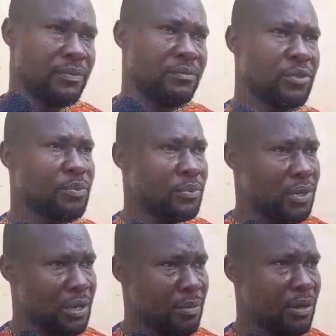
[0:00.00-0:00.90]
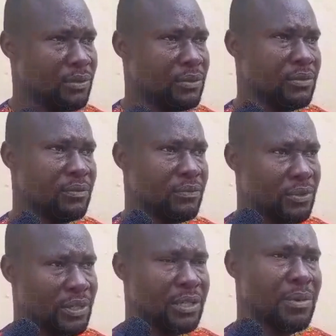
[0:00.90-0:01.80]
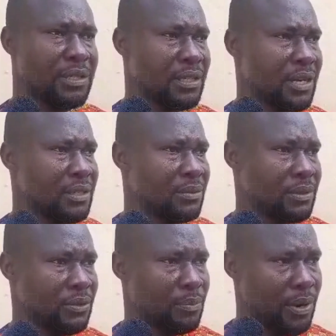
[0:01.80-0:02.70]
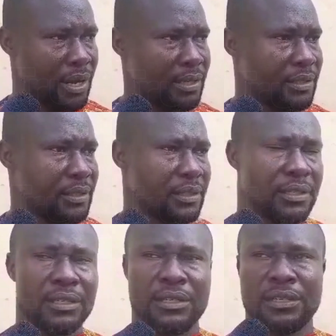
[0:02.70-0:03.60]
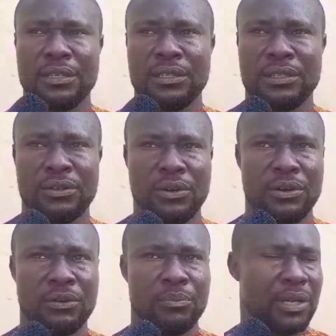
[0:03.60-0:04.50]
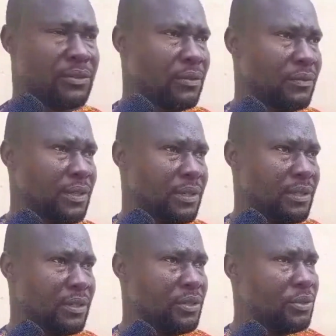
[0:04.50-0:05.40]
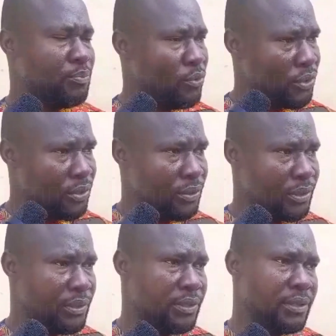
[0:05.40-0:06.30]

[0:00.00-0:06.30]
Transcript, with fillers: People came out, voted, materials were supplied in all parts of the polling units.